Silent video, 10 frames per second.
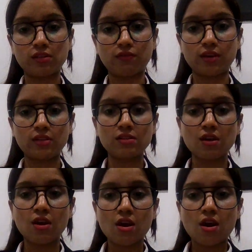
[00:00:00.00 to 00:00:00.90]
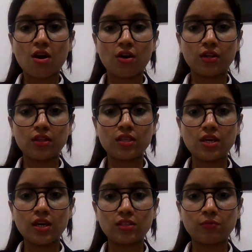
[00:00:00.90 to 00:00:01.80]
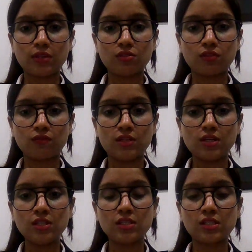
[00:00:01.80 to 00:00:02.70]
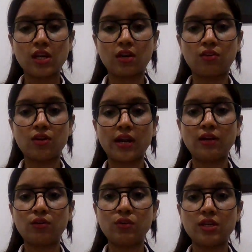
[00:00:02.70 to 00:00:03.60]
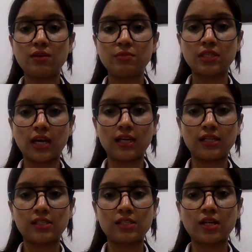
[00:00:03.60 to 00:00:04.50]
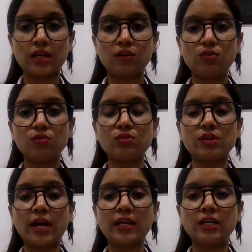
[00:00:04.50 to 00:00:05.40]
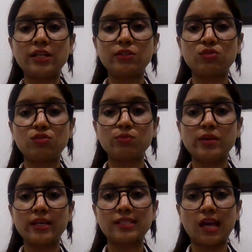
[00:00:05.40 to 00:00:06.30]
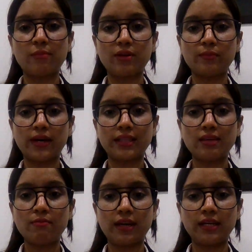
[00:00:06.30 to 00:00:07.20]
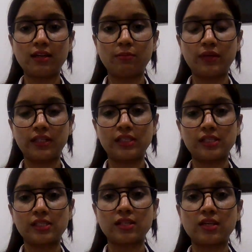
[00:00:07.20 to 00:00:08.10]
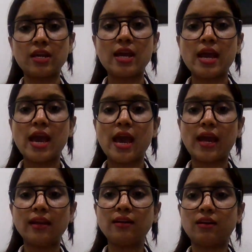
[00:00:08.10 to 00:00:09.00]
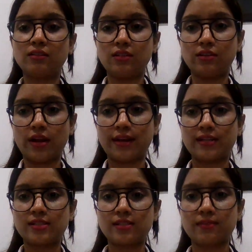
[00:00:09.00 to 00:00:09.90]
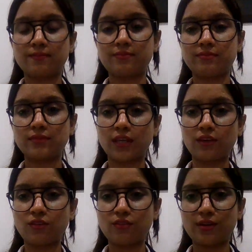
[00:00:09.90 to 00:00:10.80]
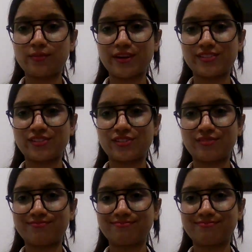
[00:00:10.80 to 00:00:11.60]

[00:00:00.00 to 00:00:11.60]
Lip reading: defense on the expense of the state. Right to keep silence. Right needs to be examined by the medical practitioner and other rights. Thank you very much.